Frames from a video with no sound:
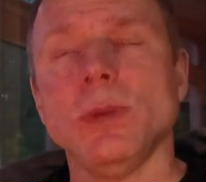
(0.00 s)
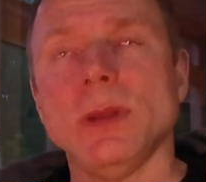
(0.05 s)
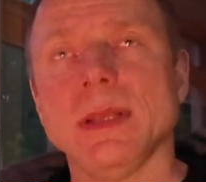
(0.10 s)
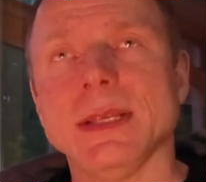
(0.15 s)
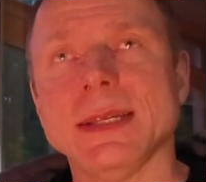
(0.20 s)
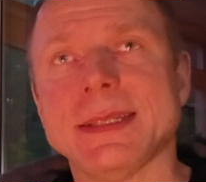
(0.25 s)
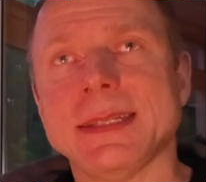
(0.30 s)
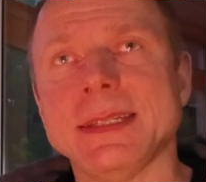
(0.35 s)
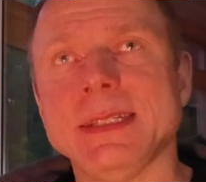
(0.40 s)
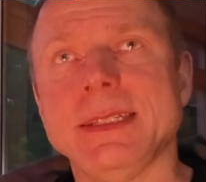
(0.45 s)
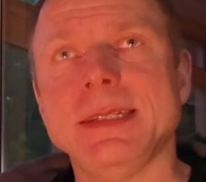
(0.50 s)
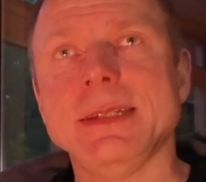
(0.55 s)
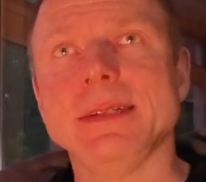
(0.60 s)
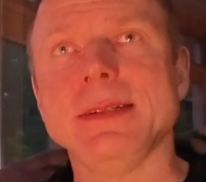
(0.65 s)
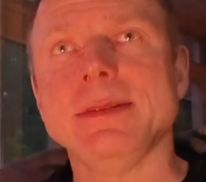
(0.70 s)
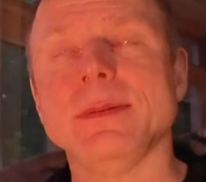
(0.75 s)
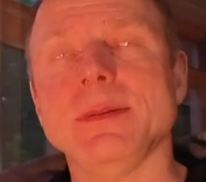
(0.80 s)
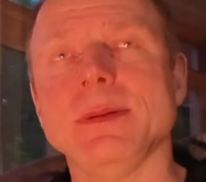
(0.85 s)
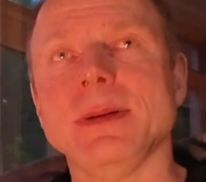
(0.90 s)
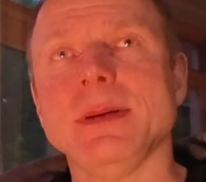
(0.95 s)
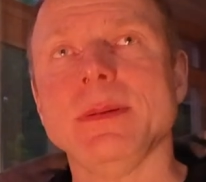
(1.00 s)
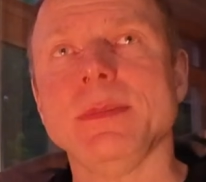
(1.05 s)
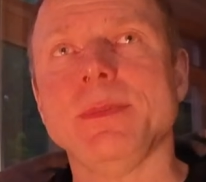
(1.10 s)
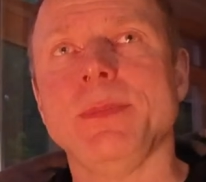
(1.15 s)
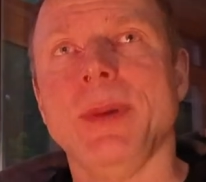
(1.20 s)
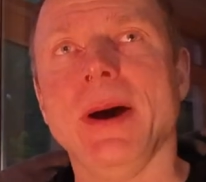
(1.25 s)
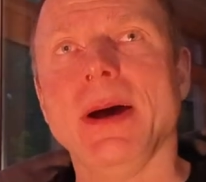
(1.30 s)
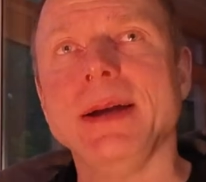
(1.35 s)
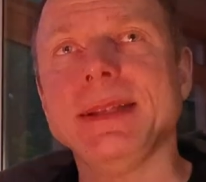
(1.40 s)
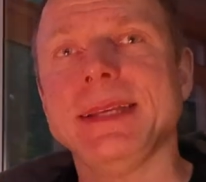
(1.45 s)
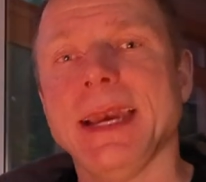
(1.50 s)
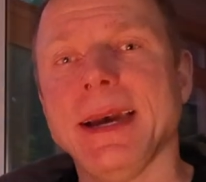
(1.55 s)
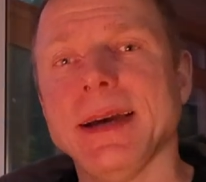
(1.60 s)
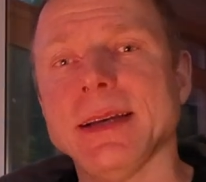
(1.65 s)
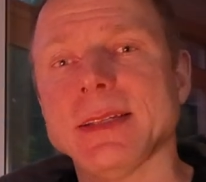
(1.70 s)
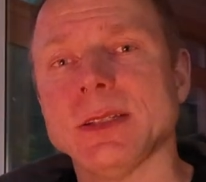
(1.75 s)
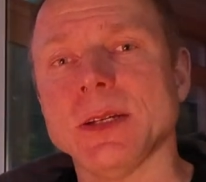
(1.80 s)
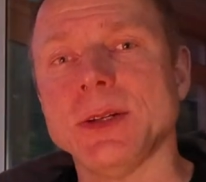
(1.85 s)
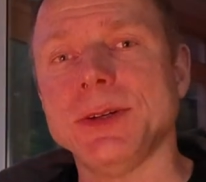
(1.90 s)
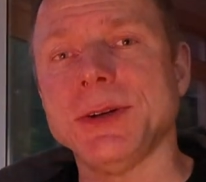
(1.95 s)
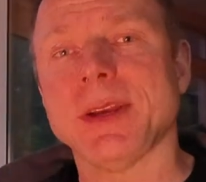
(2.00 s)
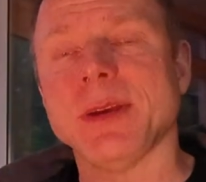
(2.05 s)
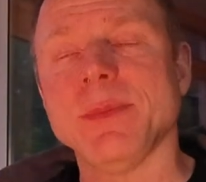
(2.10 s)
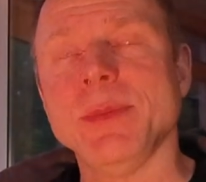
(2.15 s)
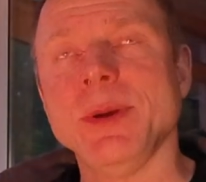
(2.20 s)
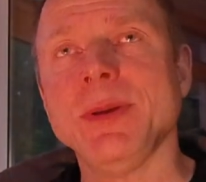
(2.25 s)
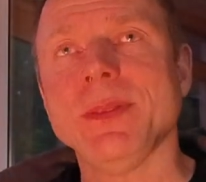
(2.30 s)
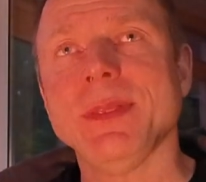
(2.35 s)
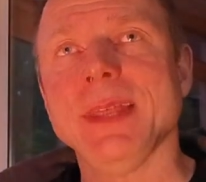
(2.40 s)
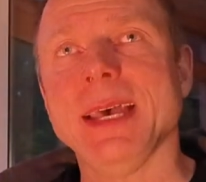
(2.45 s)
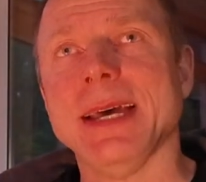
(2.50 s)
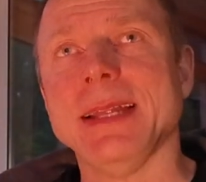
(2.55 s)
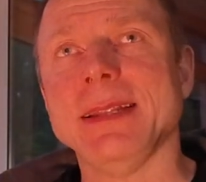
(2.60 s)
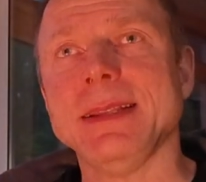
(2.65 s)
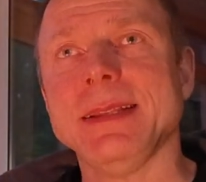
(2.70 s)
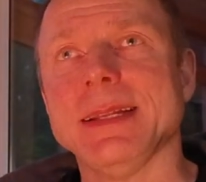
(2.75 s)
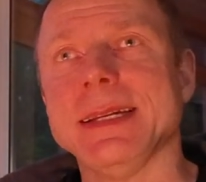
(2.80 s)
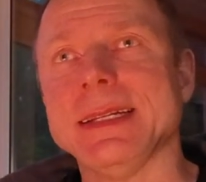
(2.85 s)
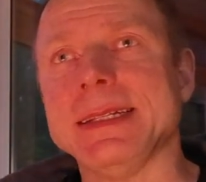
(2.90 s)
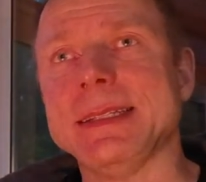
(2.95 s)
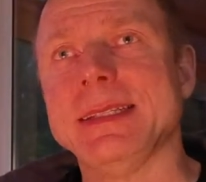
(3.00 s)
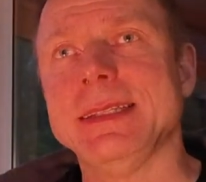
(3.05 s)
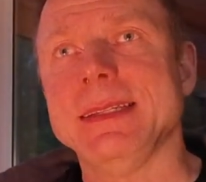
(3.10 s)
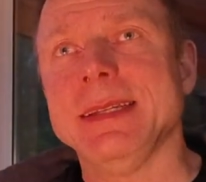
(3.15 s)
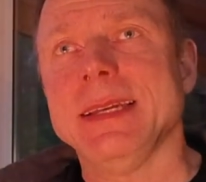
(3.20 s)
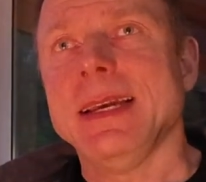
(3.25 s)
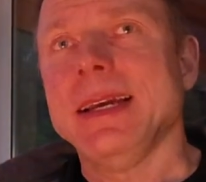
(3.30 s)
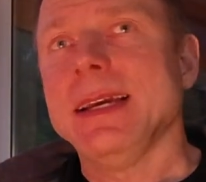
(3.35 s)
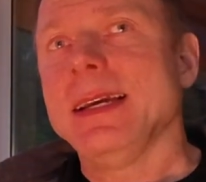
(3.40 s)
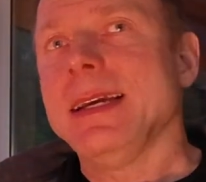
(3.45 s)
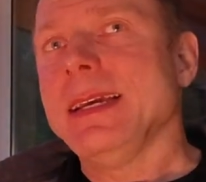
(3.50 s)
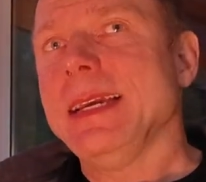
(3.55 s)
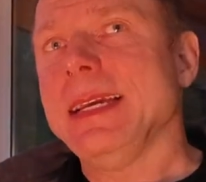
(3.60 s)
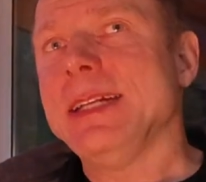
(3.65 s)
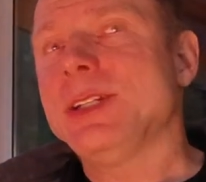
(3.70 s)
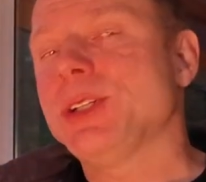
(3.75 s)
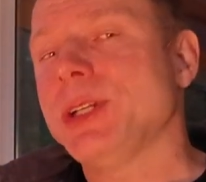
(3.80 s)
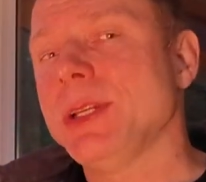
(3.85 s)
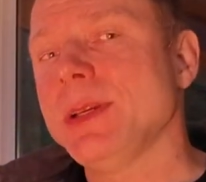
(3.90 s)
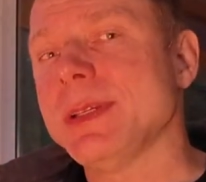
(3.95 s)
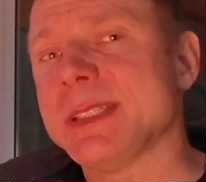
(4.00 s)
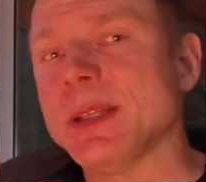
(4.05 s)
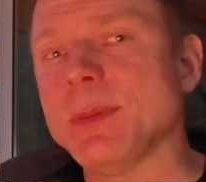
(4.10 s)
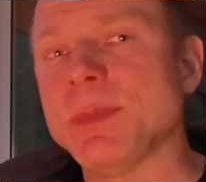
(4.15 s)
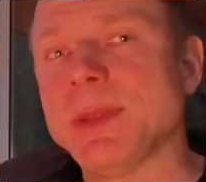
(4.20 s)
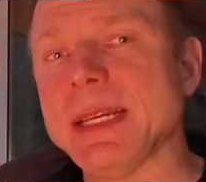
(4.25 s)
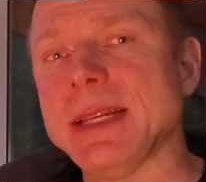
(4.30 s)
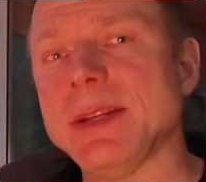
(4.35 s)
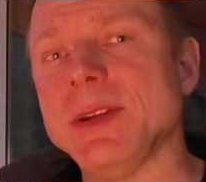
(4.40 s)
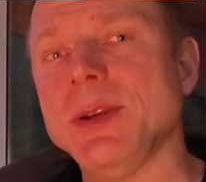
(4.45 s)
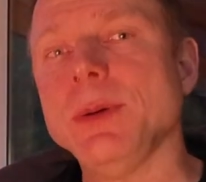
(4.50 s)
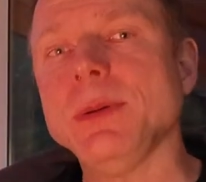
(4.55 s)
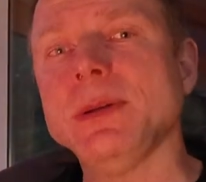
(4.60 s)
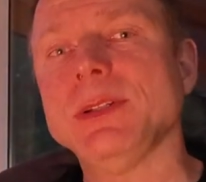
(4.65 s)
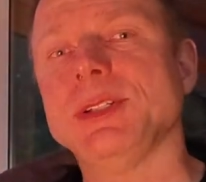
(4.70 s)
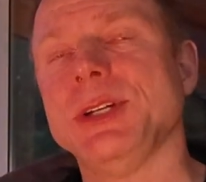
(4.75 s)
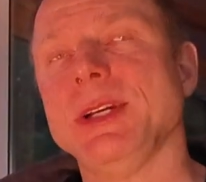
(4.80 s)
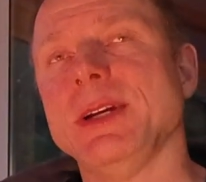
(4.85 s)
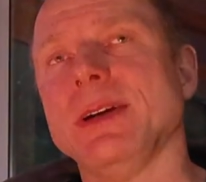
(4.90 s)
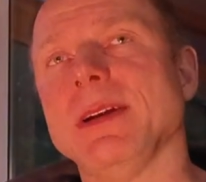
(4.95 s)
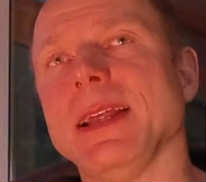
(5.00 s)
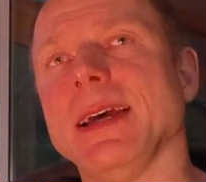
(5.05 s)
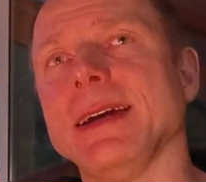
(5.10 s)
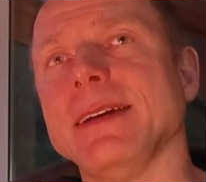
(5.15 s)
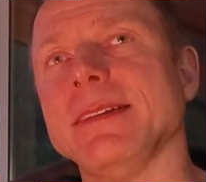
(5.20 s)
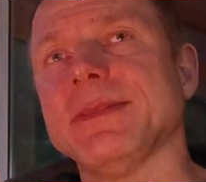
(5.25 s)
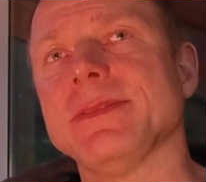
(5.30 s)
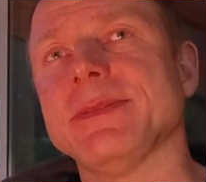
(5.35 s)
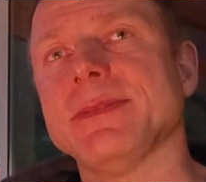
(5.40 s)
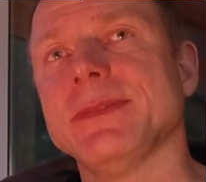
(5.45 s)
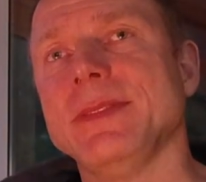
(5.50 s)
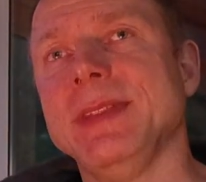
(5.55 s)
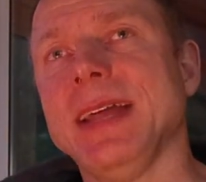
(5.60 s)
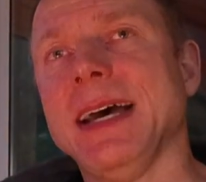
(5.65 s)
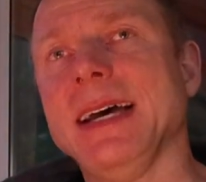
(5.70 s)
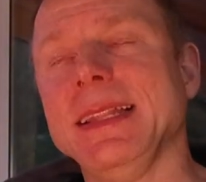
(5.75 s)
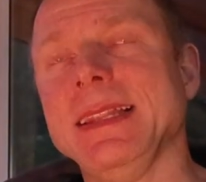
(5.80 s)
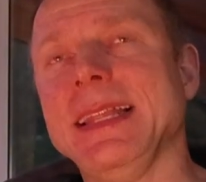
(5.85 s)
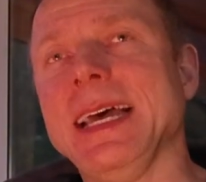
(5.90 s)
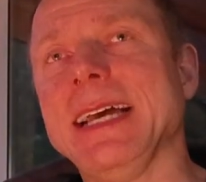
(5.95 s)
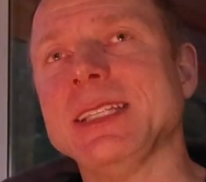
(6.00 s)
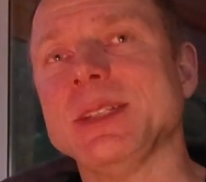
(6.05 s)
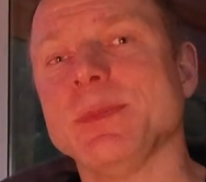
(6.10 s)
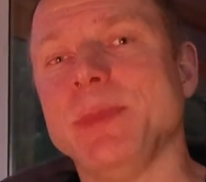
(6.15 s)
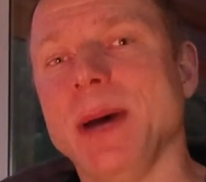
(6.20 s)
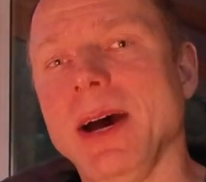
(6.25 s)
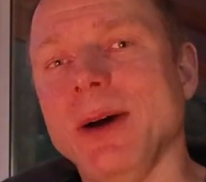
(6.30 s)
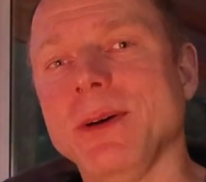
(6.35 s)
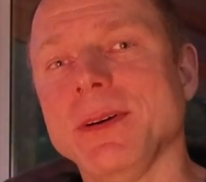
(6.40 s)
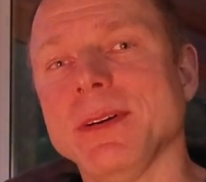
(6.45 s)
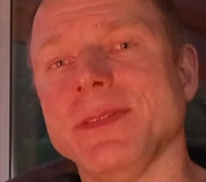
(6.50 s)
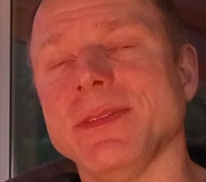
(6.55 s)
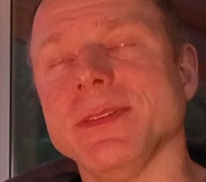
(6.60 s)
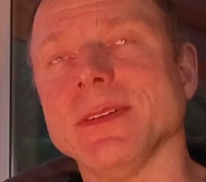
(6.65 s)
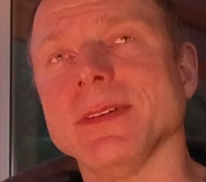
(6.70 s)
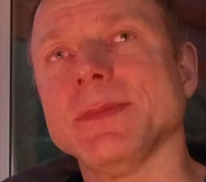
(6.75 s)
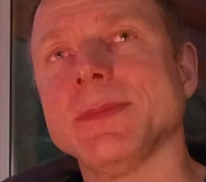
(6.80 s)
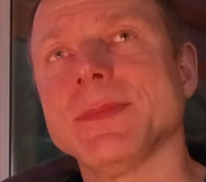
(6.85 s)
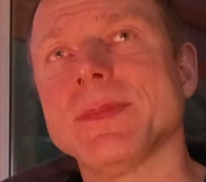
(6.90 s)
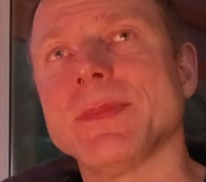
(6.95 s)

Listen to podcasts on your commute that introduce something new into your life. That's powerful.